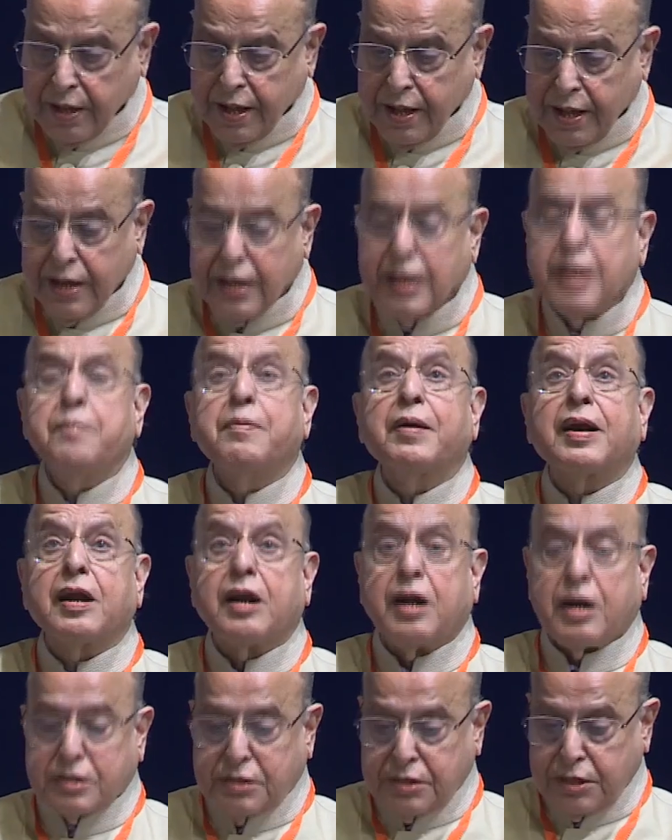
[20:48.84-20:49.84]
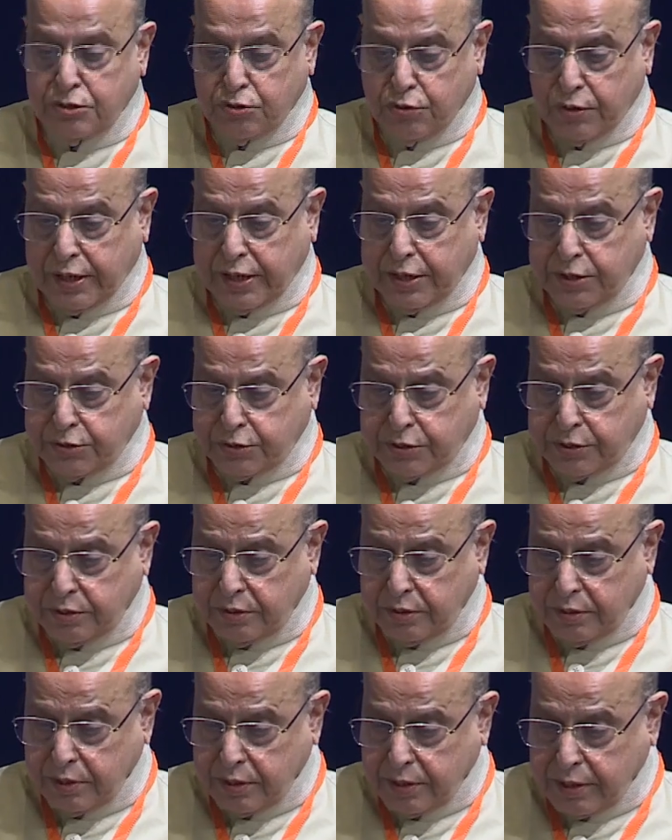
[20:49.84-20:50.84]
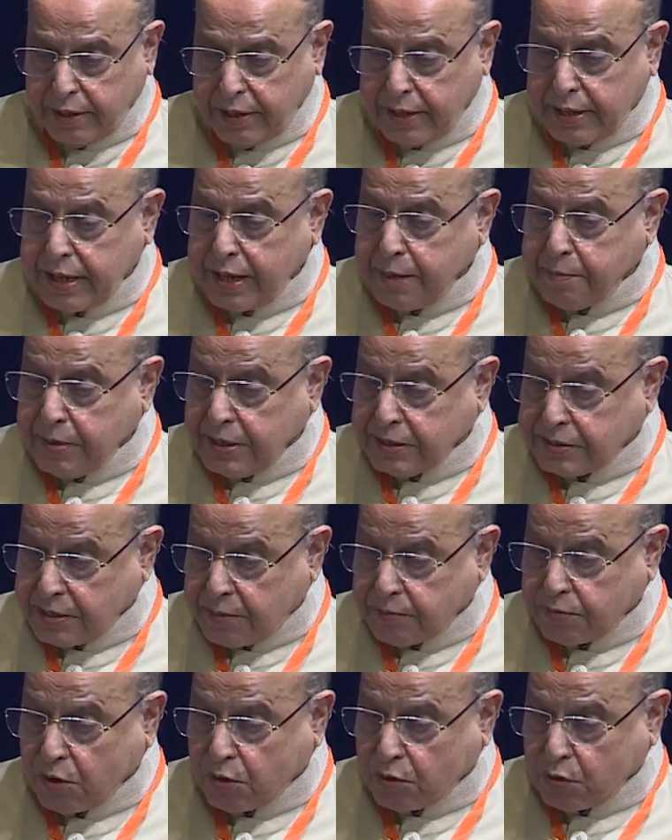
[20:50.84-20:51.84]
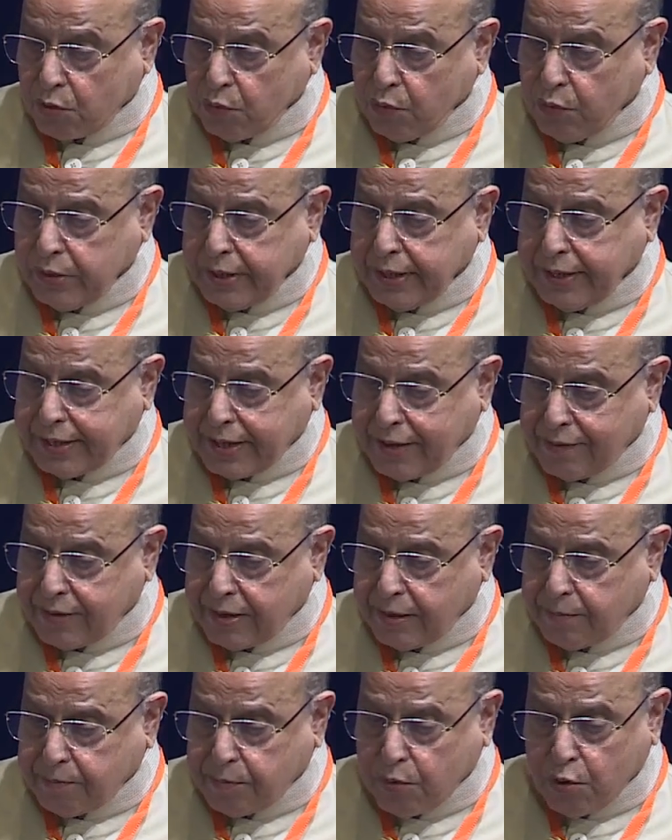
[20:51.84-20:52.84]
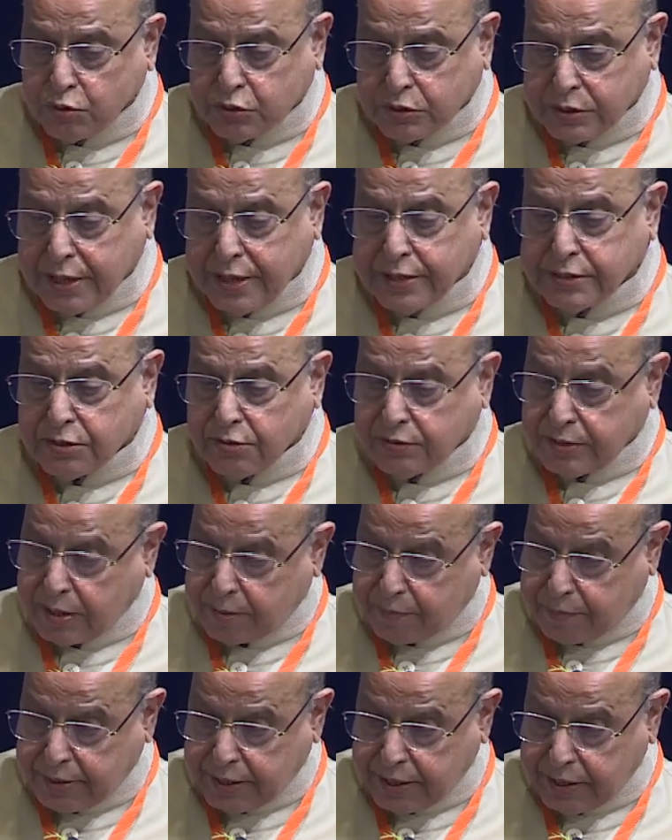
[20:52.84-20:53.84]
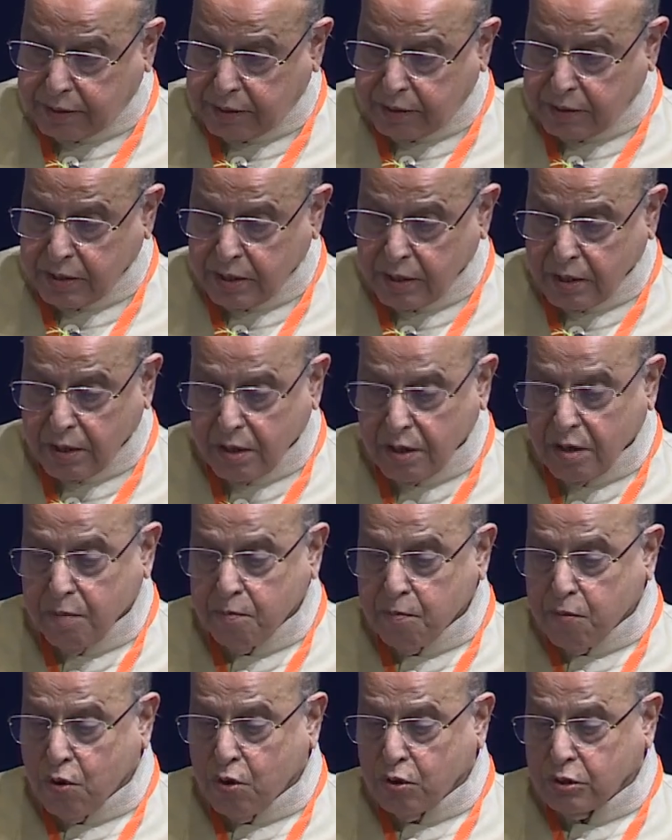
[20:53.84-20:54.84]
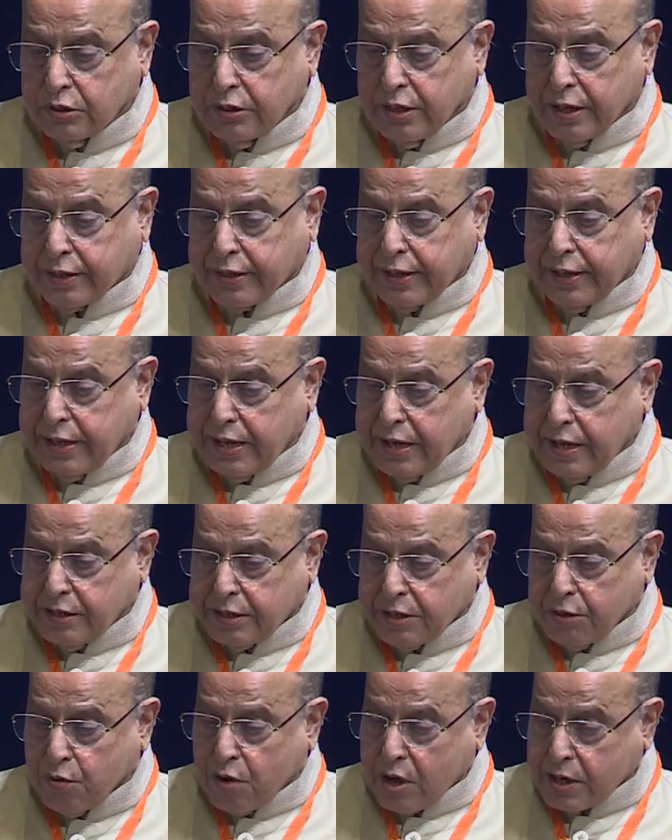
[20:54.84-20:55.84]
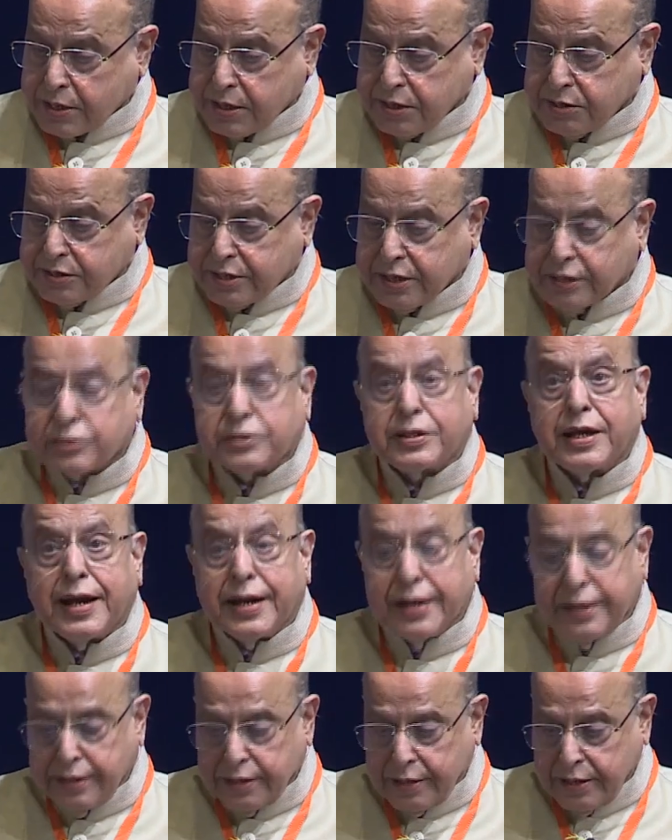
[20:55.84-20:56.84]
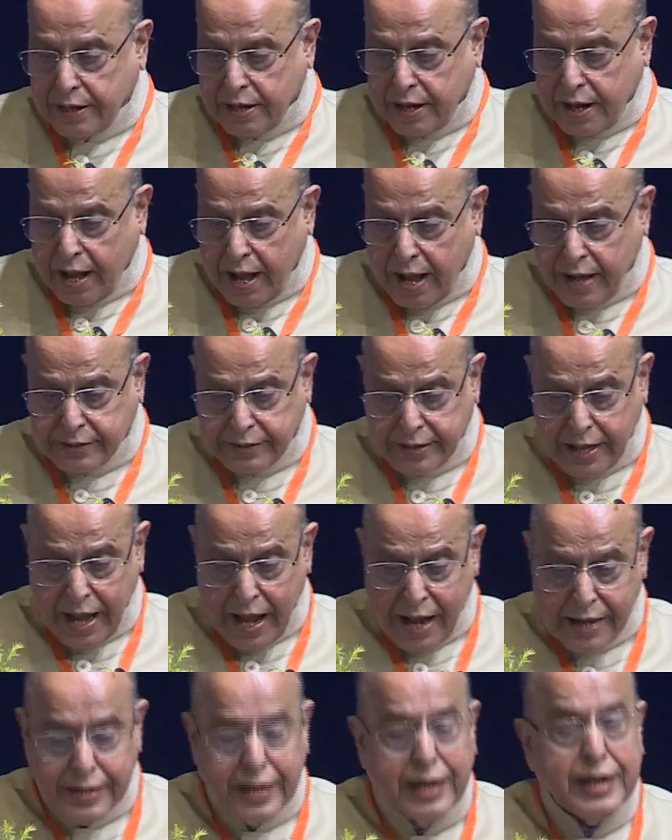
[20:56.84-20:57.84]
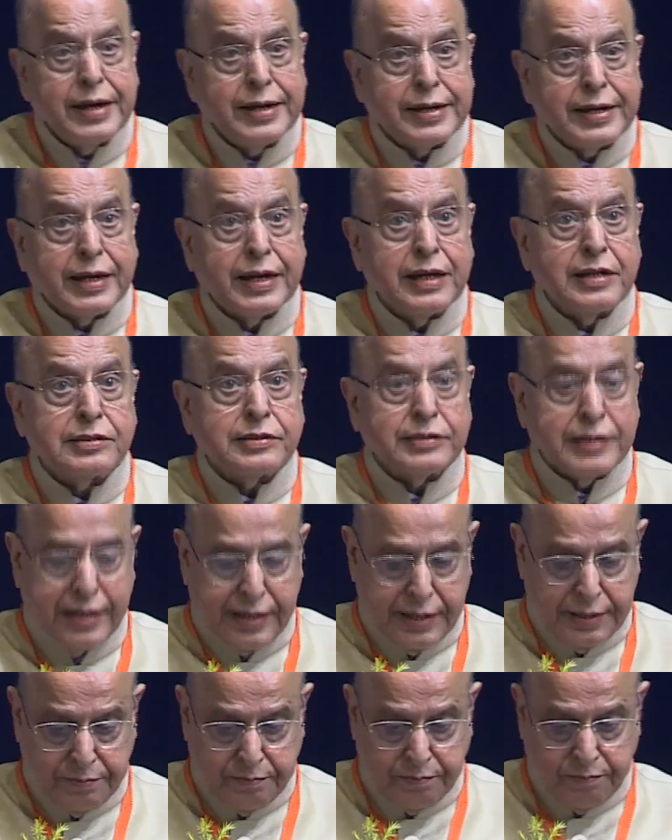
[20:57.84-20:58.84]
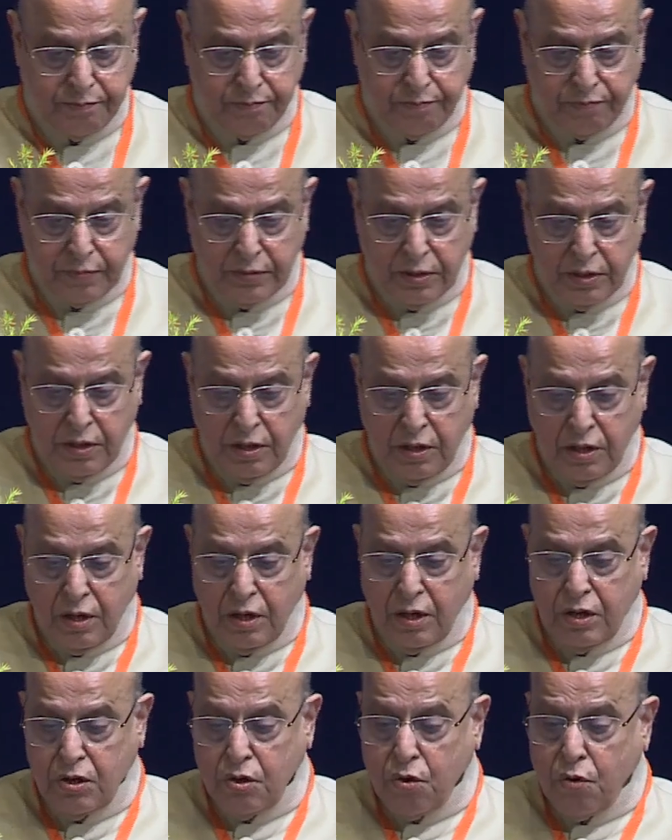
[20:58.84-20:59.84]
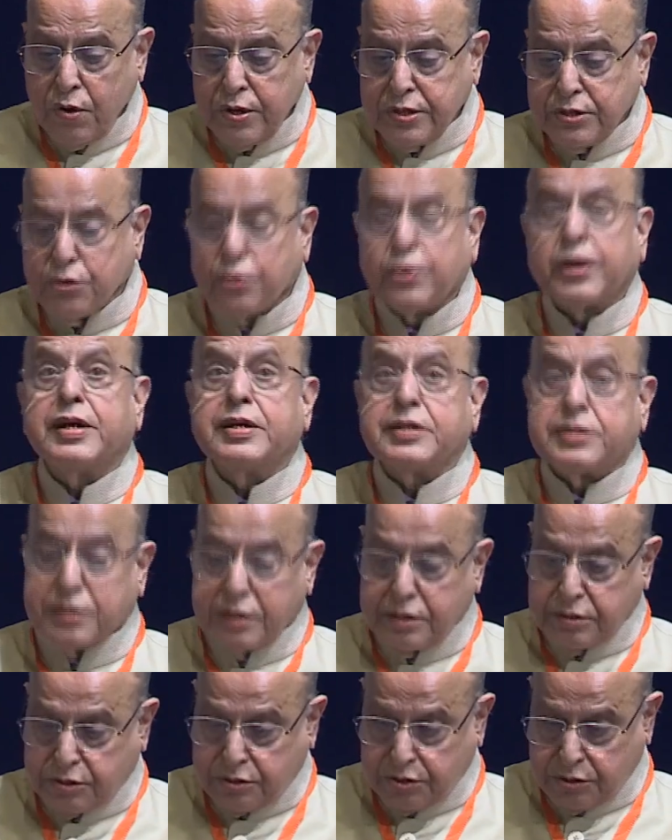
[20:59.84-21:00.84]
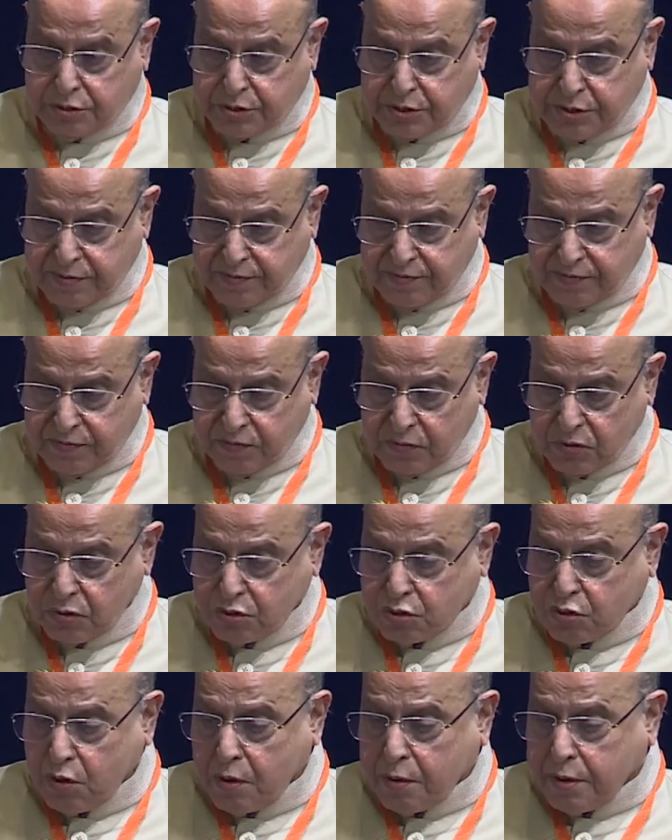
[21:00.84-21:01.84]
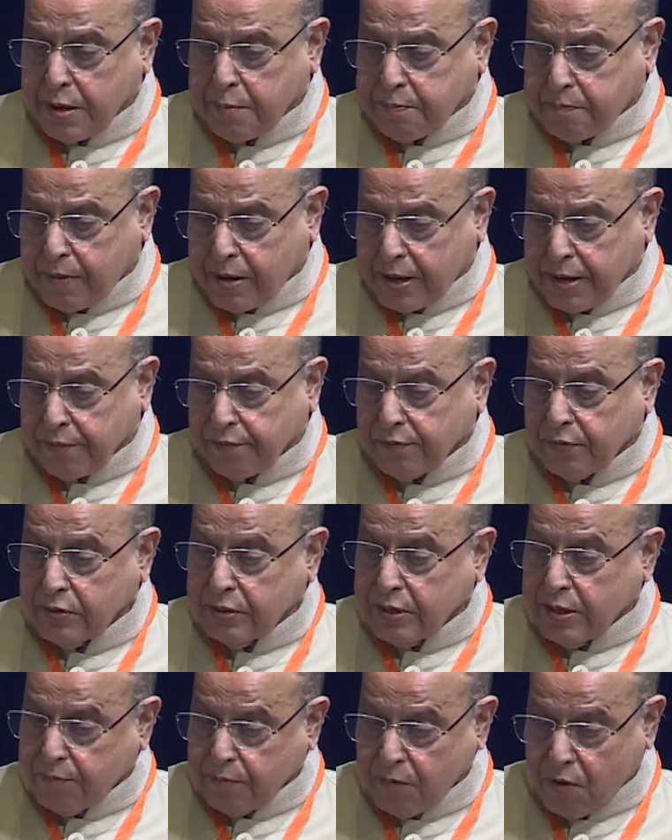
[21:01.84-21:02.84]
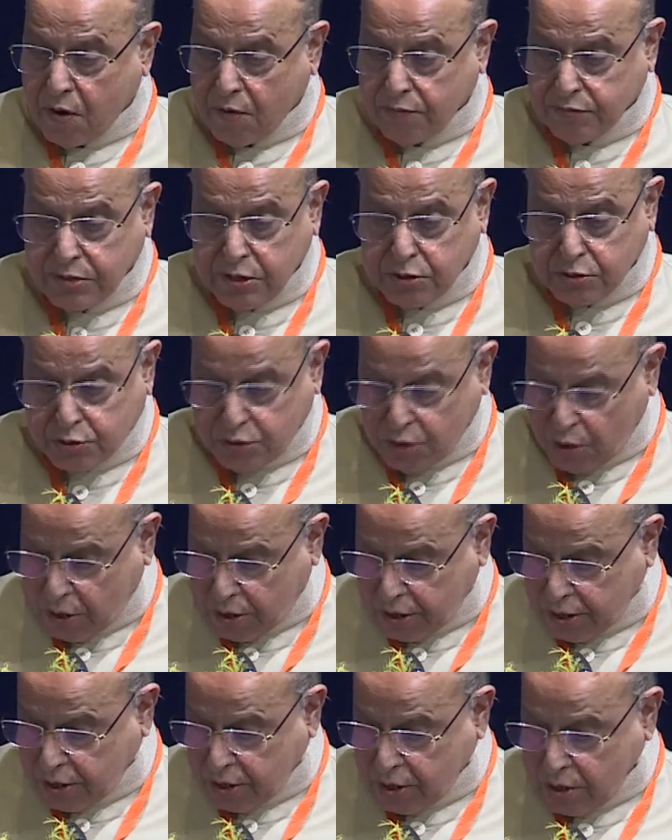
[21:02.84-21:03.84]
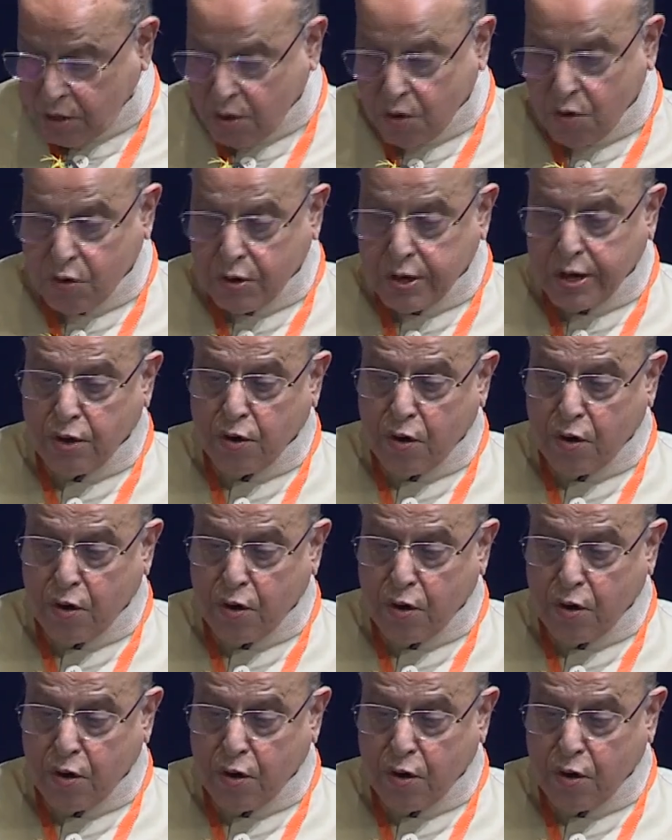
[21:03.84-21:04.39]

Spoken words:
A liberal arts education enables them to truly develop both sides of their brain, both the creative artistic side and the analytical side. No education system should deprive them of this joy or an